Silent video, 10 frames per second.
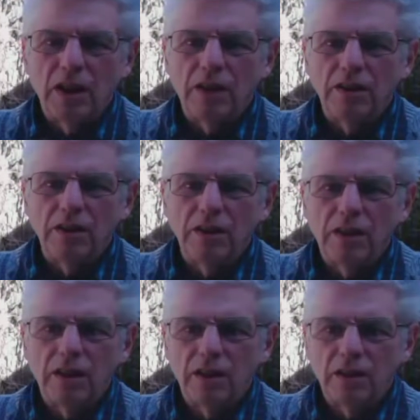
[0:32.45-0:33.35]

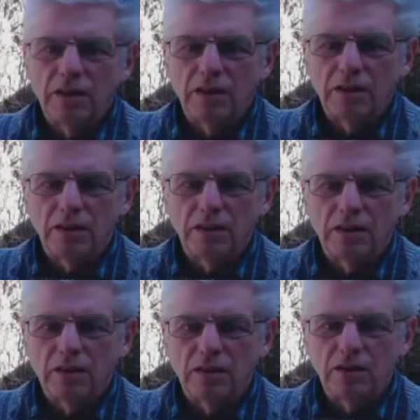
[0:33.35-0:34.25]
and the
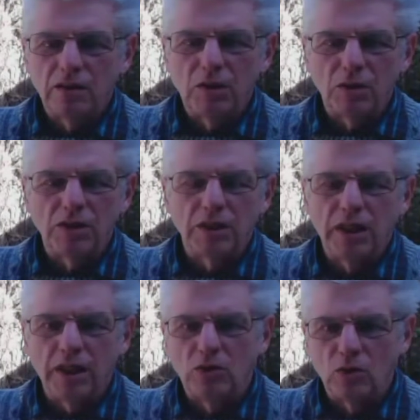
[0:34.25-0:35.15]
bloke
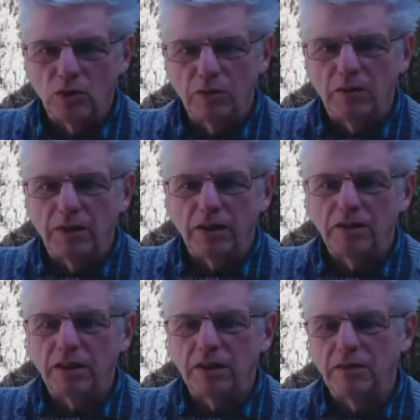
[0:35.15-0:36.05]
said, "Yeah, talk to me
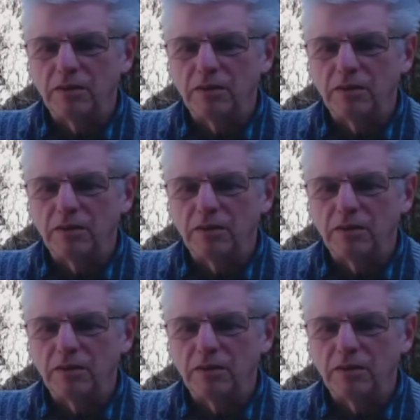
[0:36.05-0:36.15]
about it."